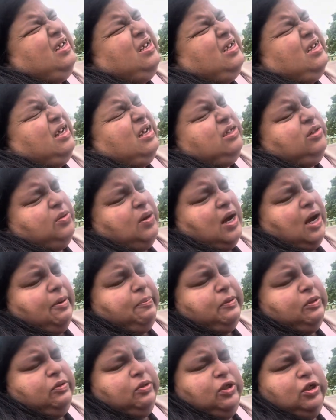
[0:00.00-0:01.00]
That's what
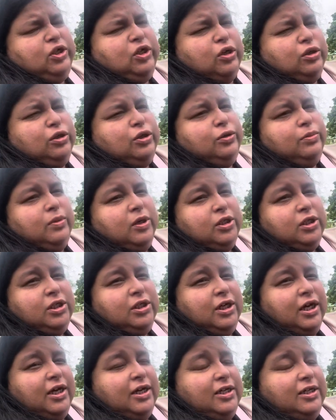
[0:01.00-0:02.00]
happens when you talk too much,
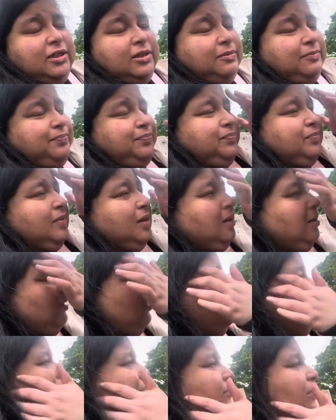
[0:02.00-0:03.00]
guys.
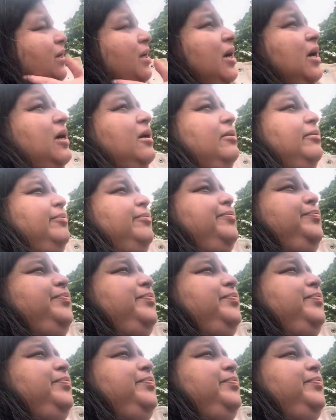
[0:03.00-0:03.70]
But yeah.